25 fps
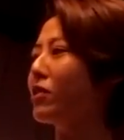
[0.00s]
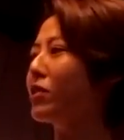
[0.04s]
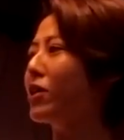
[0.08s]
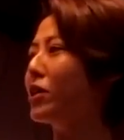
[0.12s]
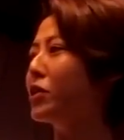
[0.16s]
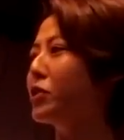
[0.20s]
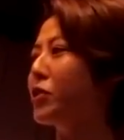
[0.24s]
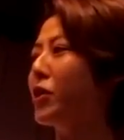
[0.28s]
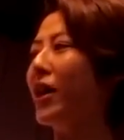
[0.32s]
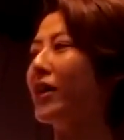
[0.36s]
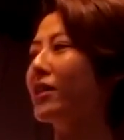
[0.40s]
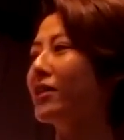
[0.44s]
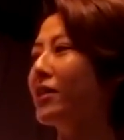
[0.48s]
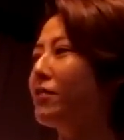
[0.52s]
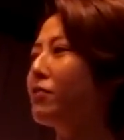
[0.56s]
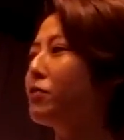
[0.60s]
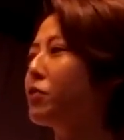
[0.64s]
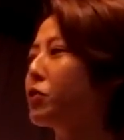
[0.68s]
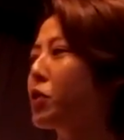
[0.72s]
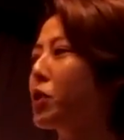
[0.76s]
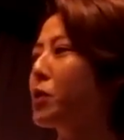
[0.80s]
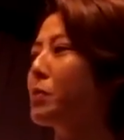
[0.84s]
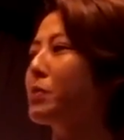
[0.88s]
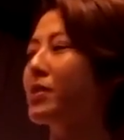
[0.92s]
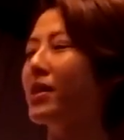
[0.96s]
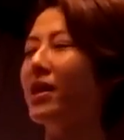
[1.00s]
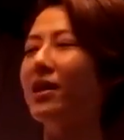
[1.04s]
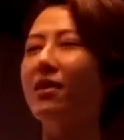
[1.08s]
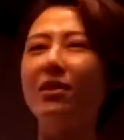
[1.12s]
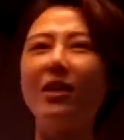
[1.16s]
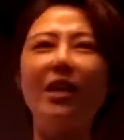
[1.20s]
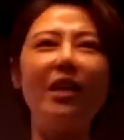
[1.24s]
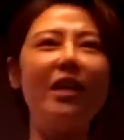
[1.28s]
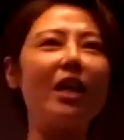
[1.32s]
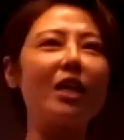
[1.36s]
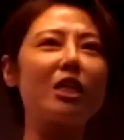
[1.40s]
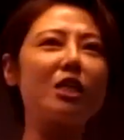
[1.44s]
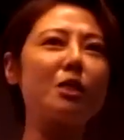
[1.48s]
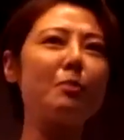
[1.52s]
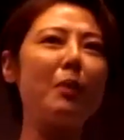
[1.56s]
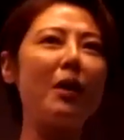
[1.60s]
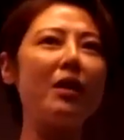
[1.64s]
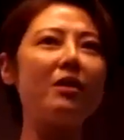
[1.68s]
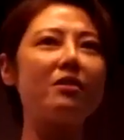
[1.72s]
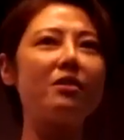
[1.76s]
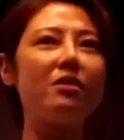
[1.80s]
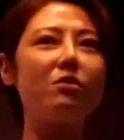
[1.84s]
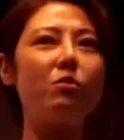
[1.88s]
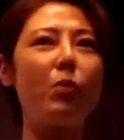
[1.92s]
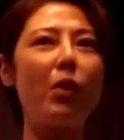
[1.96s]
attractive trips and
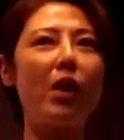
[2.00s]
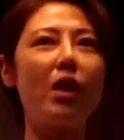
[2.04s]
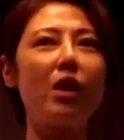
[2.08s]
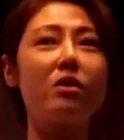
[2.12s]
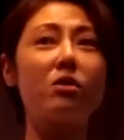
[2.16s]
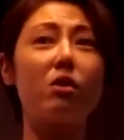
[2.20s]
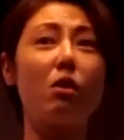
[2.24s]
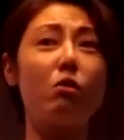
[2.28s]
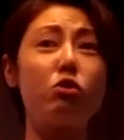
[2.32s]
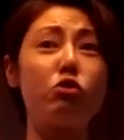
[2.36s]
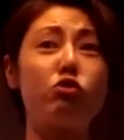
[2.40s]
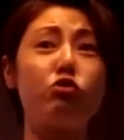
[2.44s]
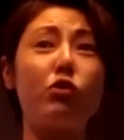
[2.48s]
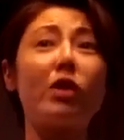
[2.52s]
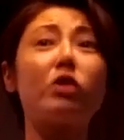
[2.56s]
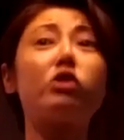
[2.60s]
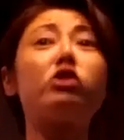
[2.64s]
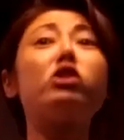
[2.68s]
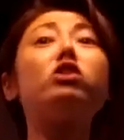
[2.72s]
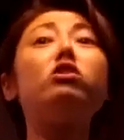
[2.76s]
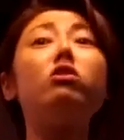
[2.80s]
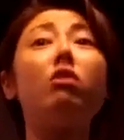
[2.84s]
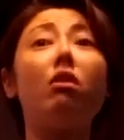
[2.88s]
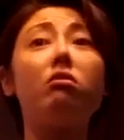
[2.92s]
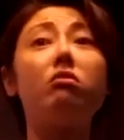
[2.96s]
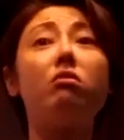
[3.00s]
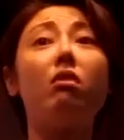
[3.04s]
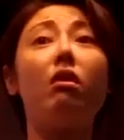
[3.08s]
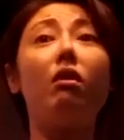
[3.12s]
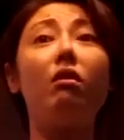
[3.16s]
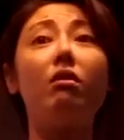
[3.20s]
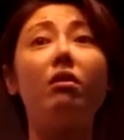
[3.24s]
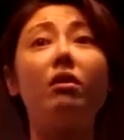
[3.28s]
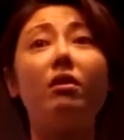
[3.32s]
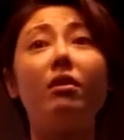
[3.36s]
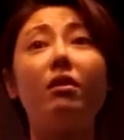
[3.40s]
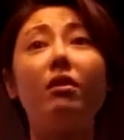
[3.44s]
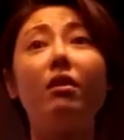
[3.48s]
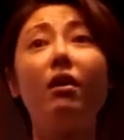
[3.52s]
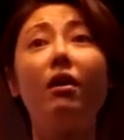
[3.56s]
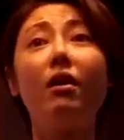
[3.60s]
inexpensive ways of stretching your dollar,